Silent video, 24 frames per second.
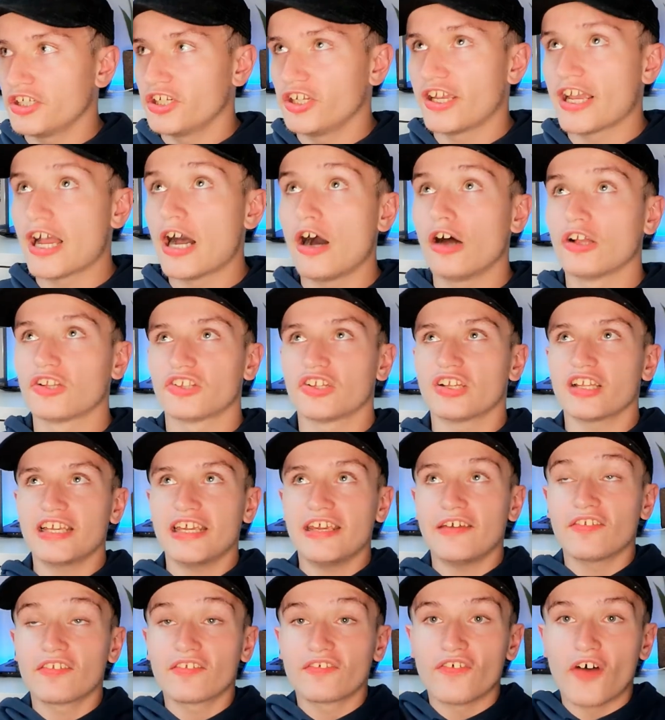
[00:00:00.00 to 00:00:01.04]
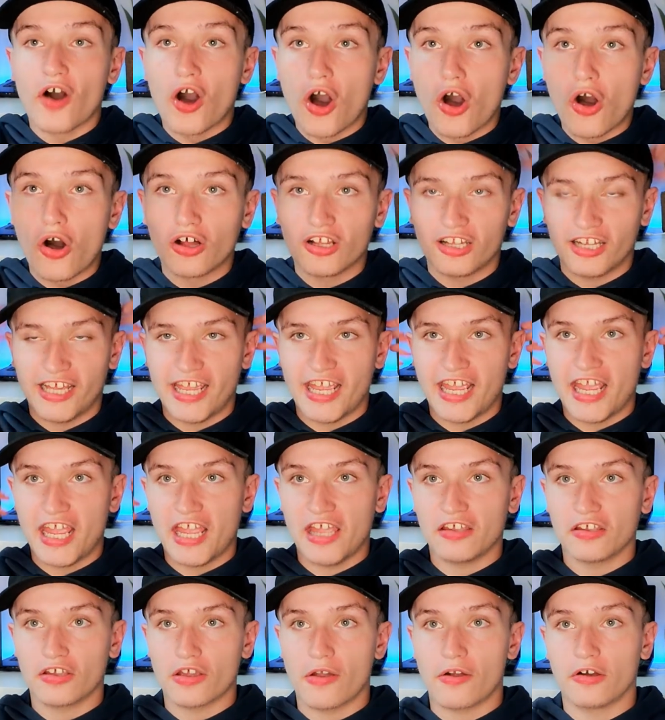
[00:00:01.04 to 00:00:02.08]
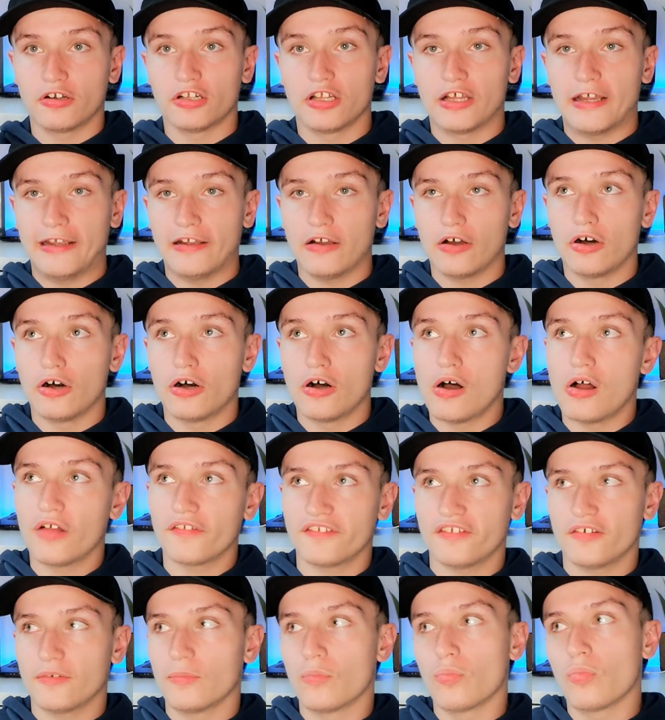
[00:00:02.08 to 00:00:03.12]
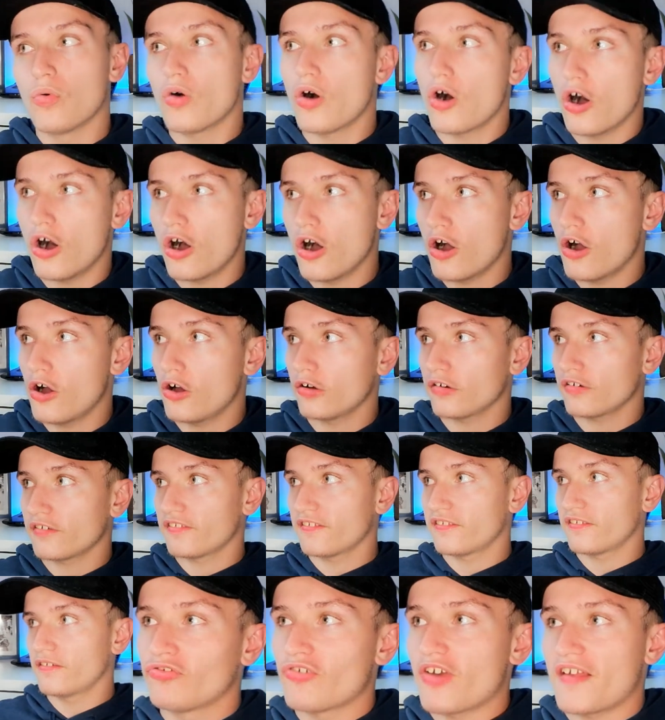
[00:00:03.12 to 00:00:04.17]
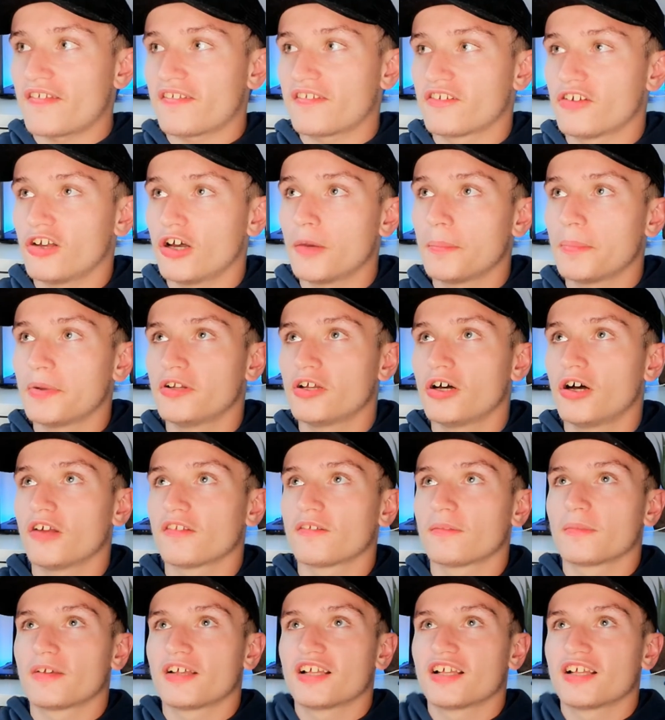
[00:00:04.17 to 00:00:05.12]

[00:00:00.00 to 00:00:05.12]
you know, you get all the leaves falling, going on like autumn walks, dressing up in autumn